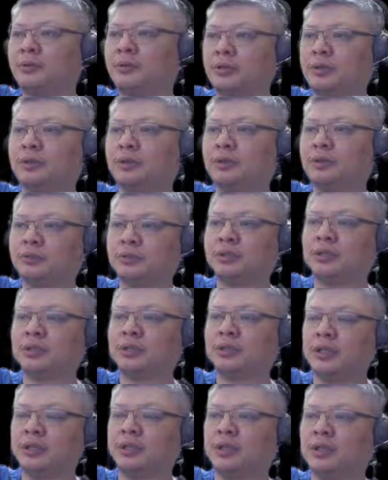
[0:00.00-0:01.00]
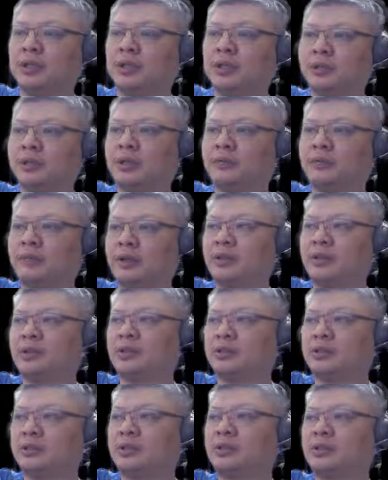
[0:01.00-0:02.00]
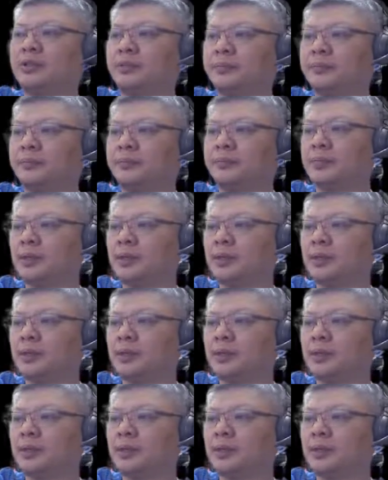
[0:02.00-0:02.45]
without losing any other advantages.